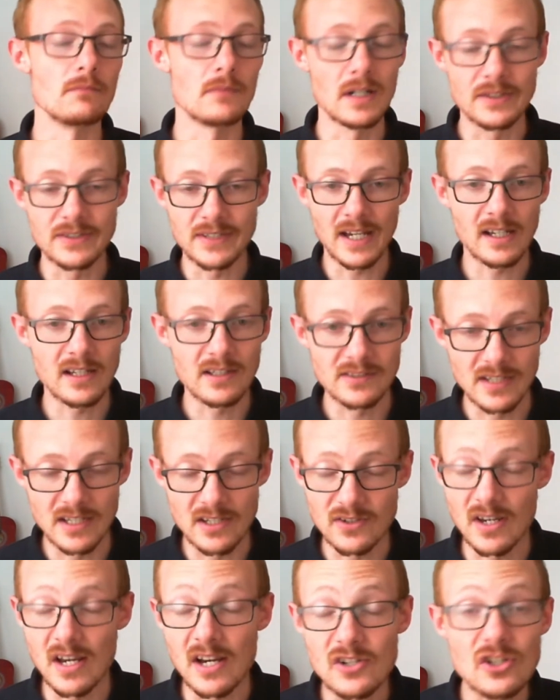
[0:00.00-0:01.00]
attackers
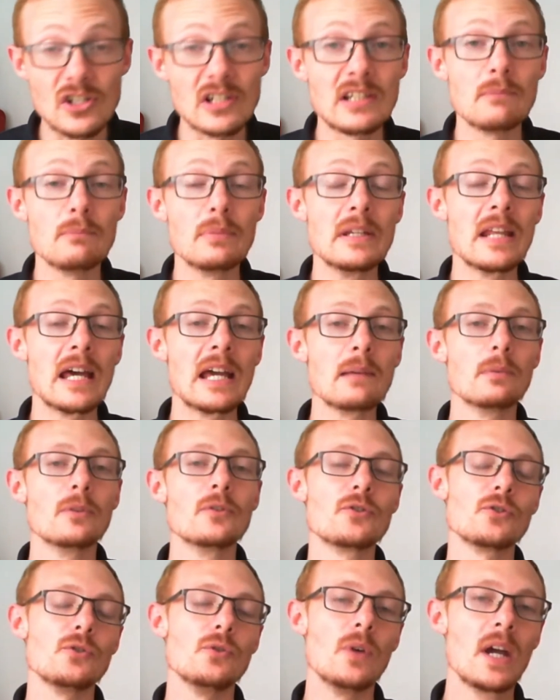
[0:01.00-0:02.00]
have actually been able
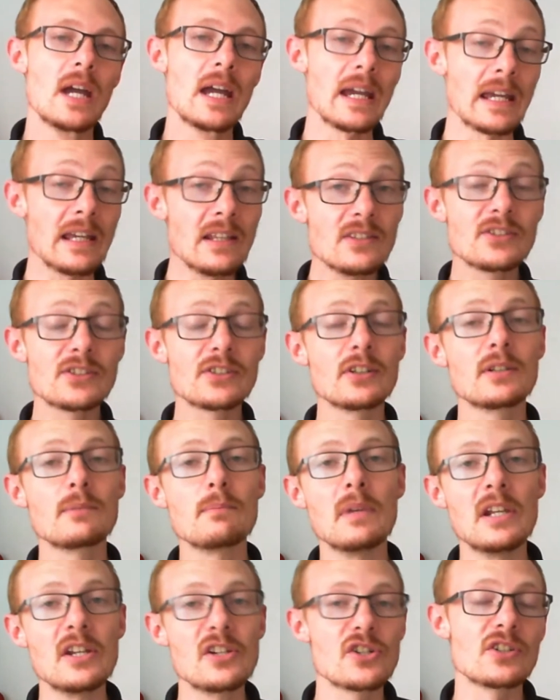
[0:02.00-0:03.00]
to insert
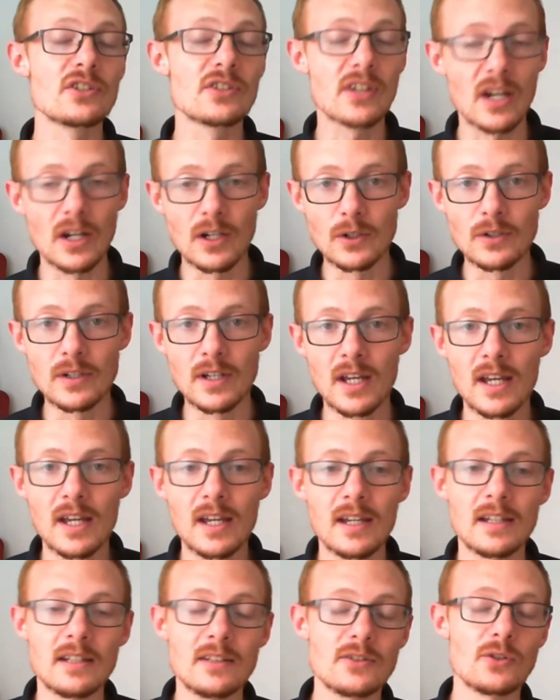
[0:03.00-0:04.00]
malicious code
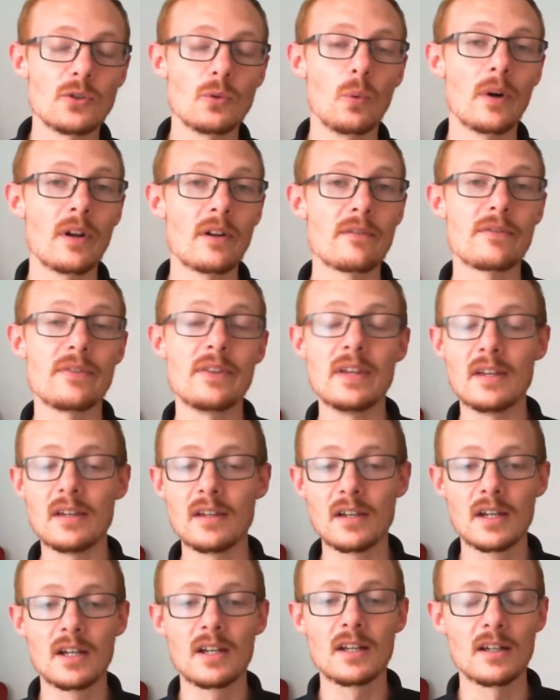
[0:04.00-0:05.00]
into one of the